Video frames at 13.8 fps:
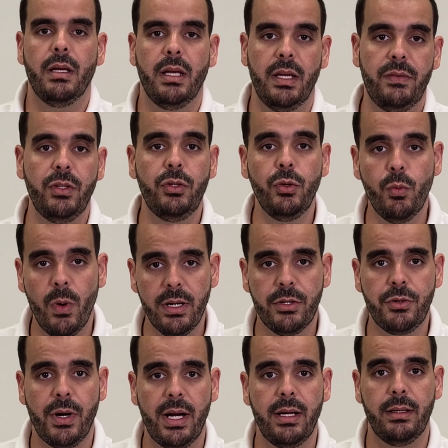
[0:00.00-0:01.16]
If you do want to
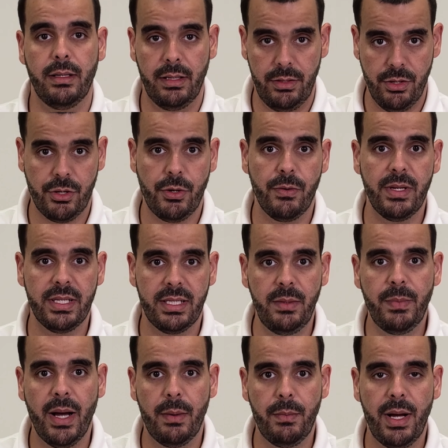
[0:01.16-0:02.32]
try your current
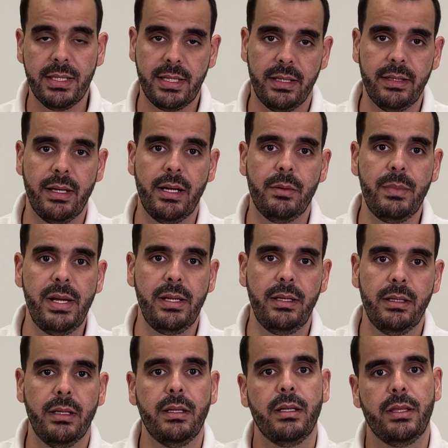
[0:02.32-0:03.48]
CPAP mask on the AirMini,
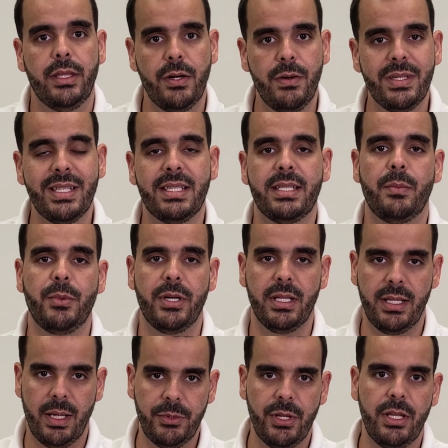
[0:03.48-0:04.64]
there is a separate
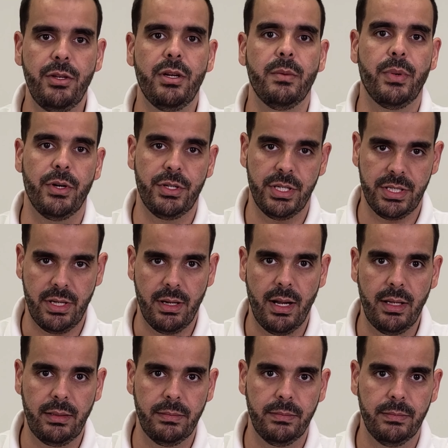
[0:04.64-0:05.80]
adapter that you can purchase online.